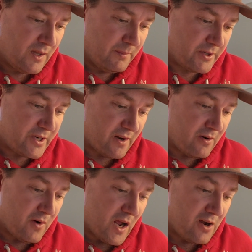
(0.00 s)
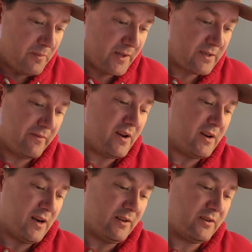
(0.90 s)
But yeah, Ohio,
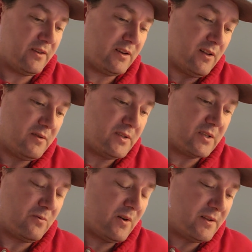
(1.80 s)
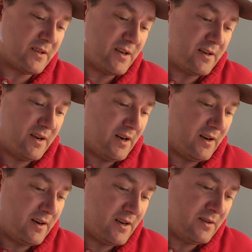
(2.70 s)
Pennsylvania, I looked at the closest ones, and it
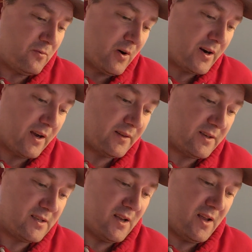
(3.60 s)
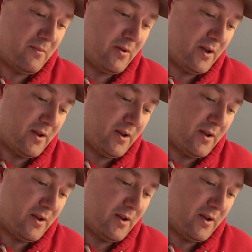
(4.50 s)
didn't work out this time.